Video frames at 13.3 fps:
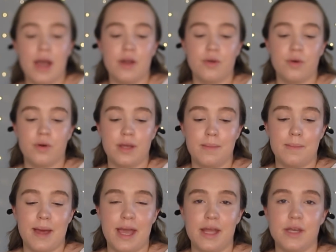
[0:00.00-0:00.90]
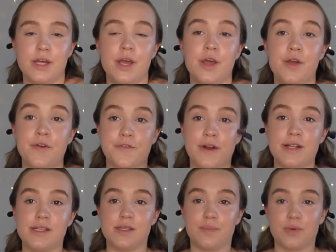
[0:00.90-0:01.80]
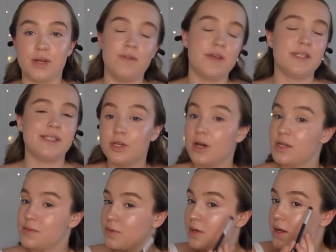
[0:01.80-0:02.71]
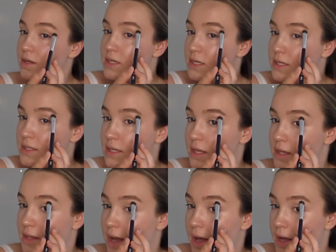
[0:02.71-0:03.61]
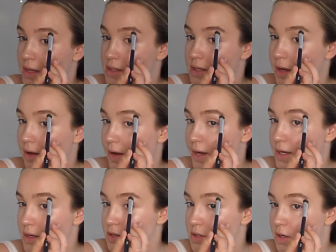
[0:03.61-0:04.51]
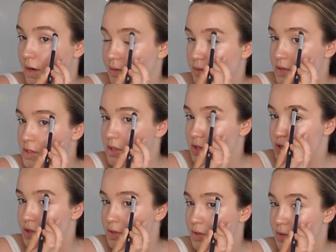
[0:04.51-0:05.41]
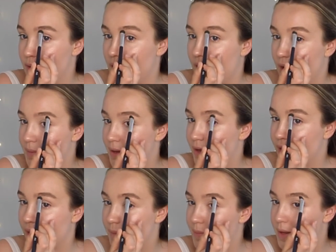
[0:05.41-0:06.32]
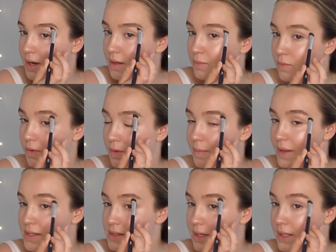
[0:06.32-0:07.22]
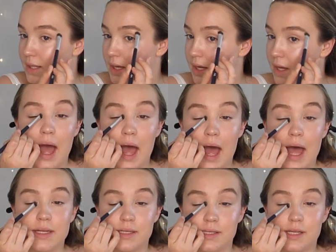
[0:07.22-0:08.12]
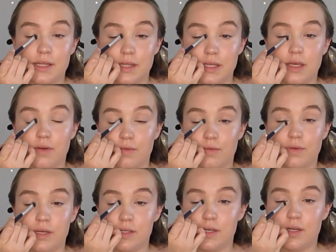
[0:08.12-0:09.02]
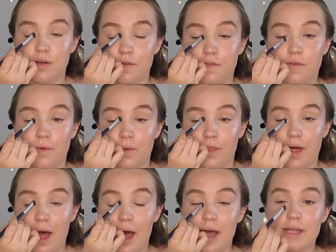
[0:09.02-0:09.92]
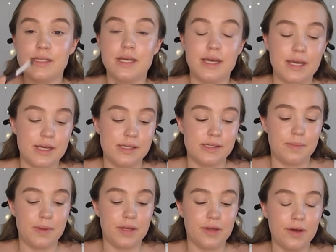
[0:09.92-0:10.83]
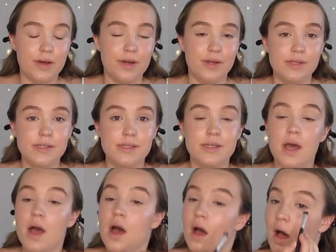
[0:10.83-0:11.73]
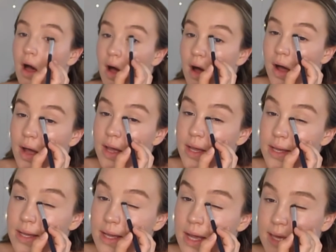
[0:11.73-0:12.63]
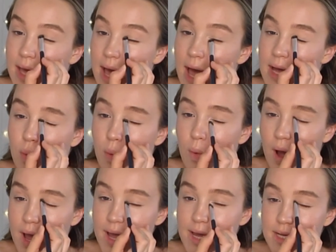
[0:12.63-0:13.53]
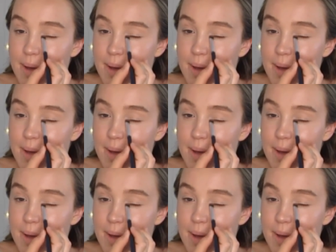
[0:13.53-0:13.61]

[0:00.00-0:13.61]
had already made friends the previous. You guys will notice that I don't do eye makeup anymore basically, and the reason for that is because I get quite